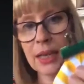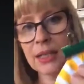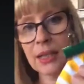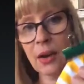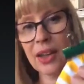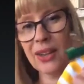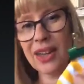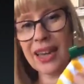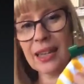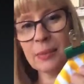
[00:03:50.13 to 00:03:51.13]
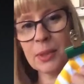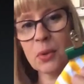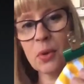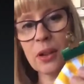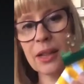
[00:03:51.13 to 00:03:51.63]
So you can get them
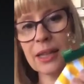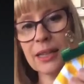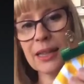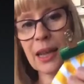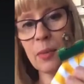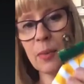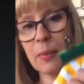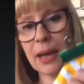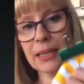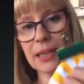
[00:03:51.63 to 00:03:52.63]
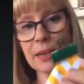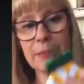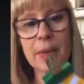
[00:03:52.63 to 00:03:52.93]
smaller than this and they would be better,